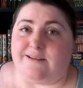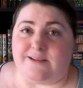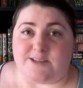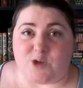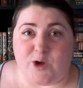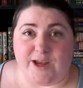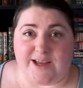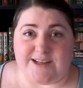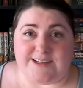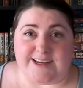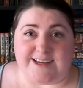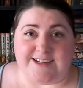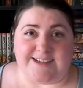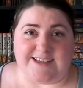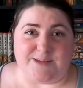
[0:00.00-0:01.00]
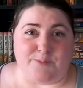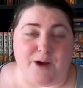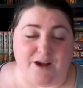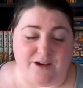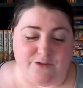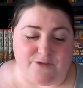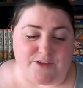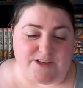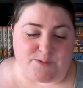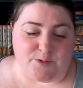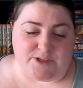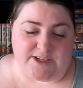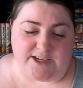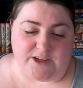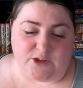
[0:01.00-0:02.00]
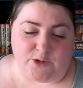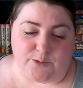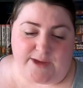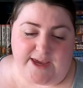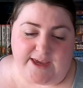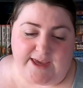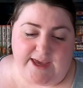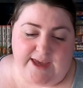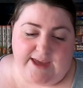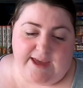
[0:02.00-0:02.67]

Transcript: Let's go ahead and dig into the manga for this particular week.